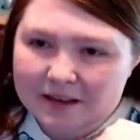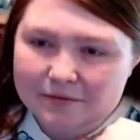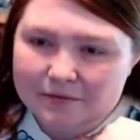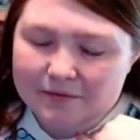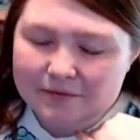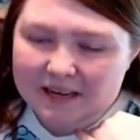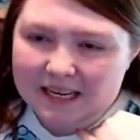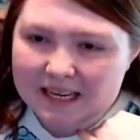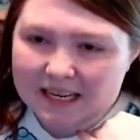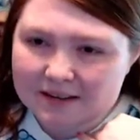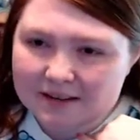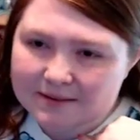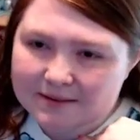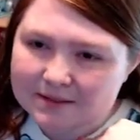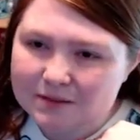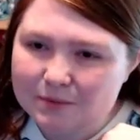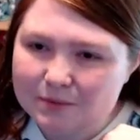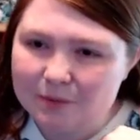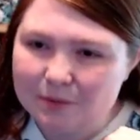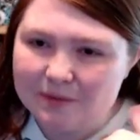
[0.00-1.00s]

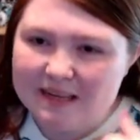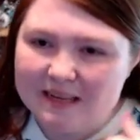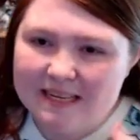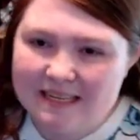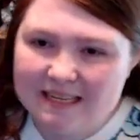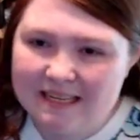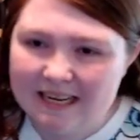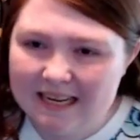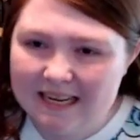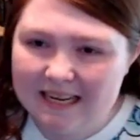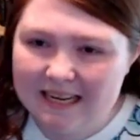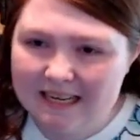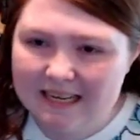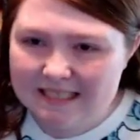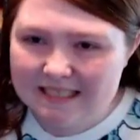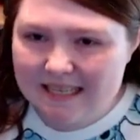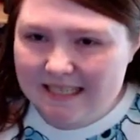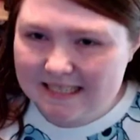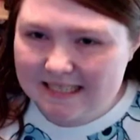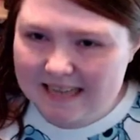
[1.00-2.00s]
videos where we can, like,
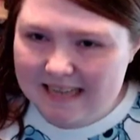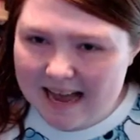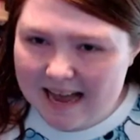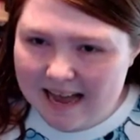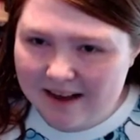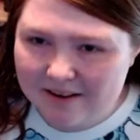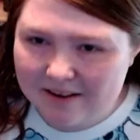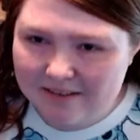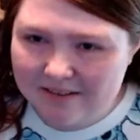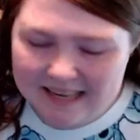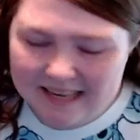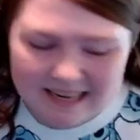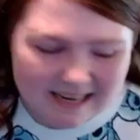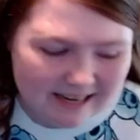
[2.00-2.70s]
sit down